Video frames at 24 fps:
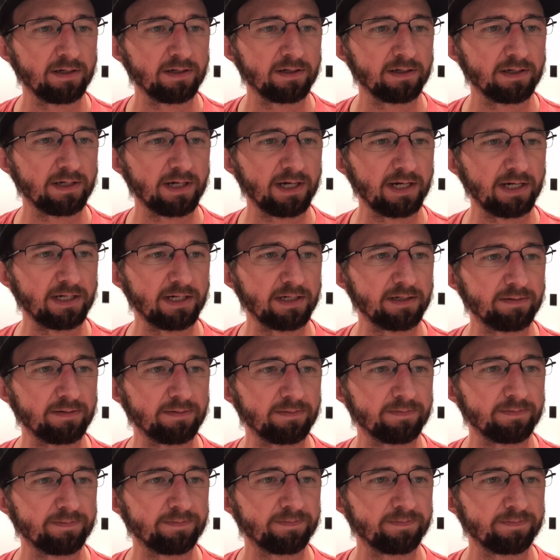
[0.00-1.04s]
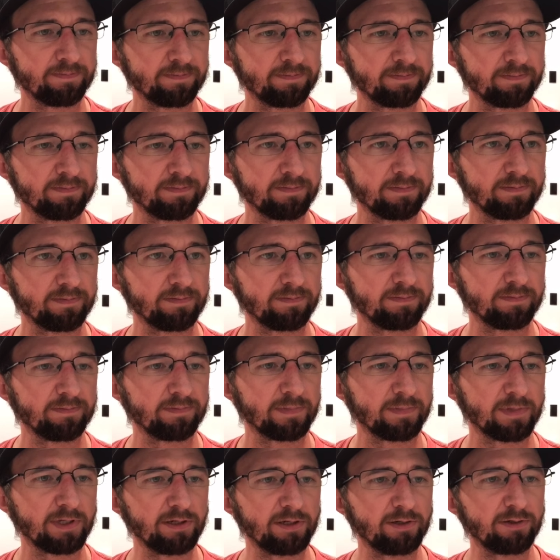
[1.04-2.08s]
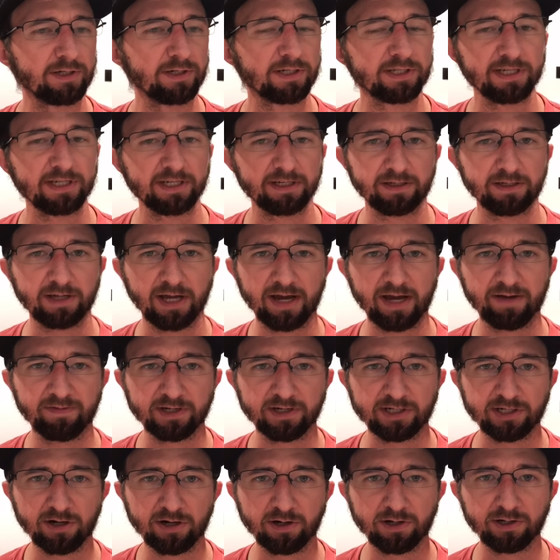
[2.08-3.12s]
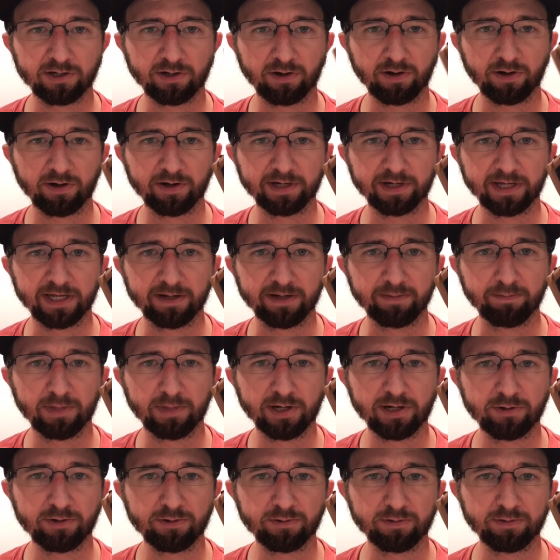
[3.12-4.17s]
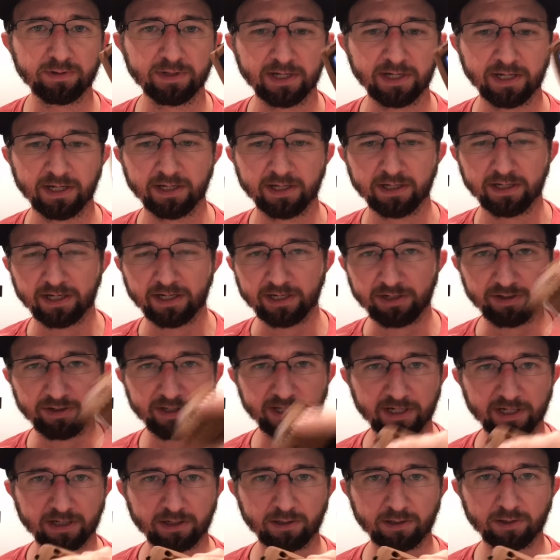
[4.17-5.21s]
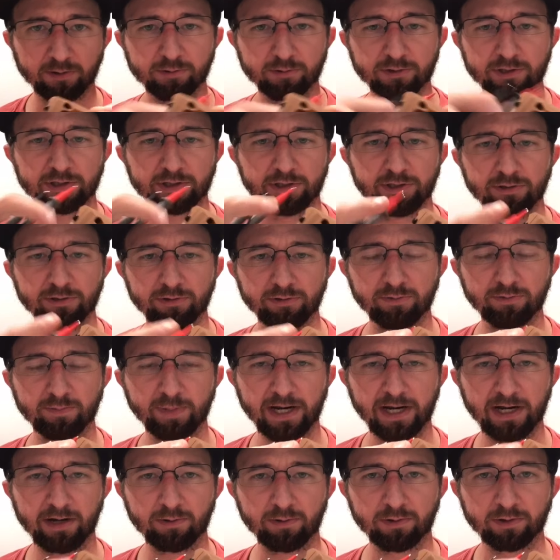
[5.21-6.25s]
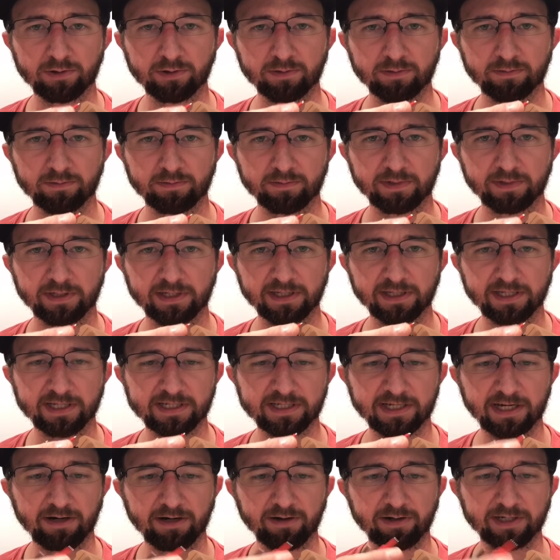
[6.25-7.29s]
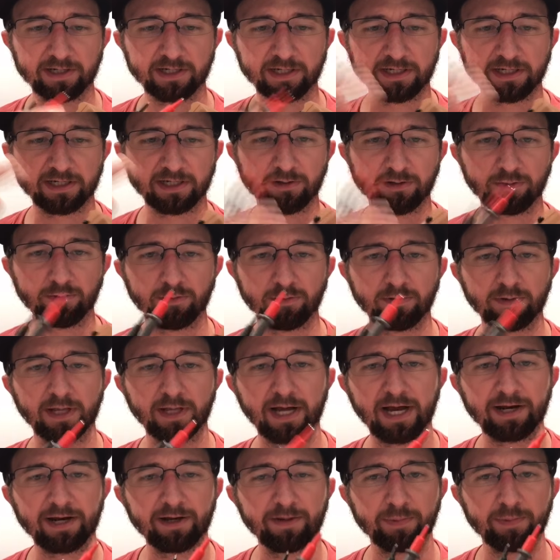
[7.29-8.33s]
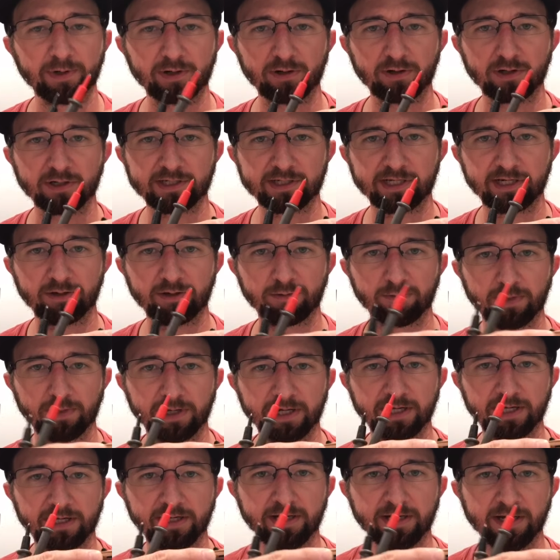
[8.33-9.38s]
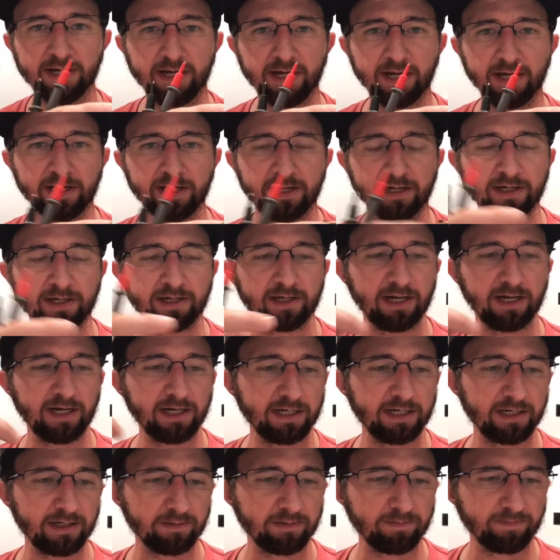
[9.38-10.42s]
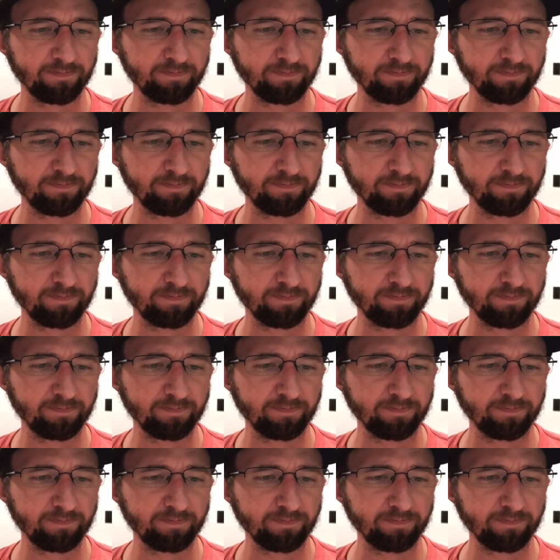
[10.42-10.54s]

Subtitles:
you just have it turned on in a mode, and you get it close to power in this area, and it'll light up across here red. I